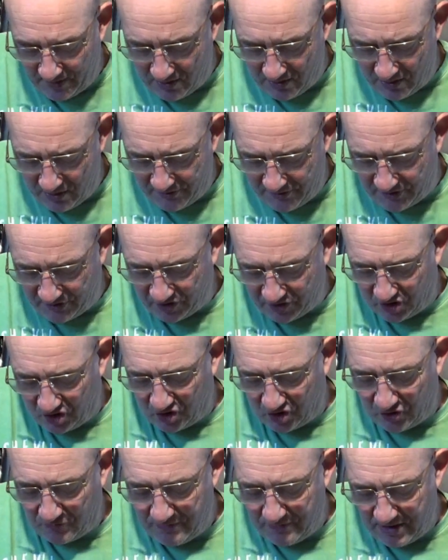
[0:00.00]
Oh, the
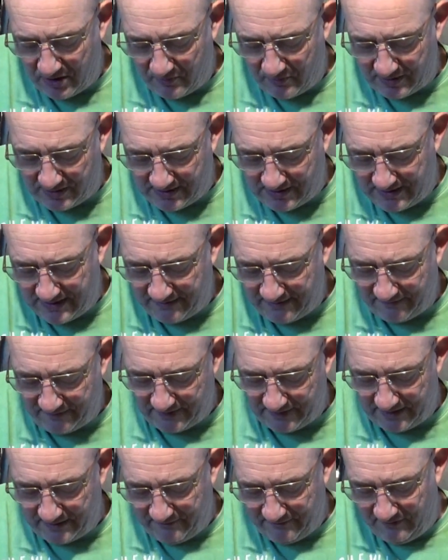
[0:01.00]
smell is
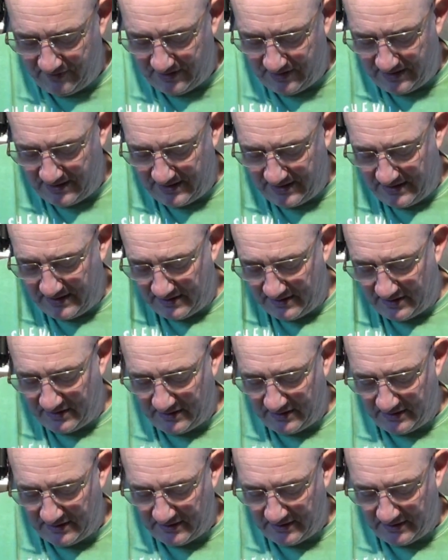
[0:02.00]
lovely, it really is.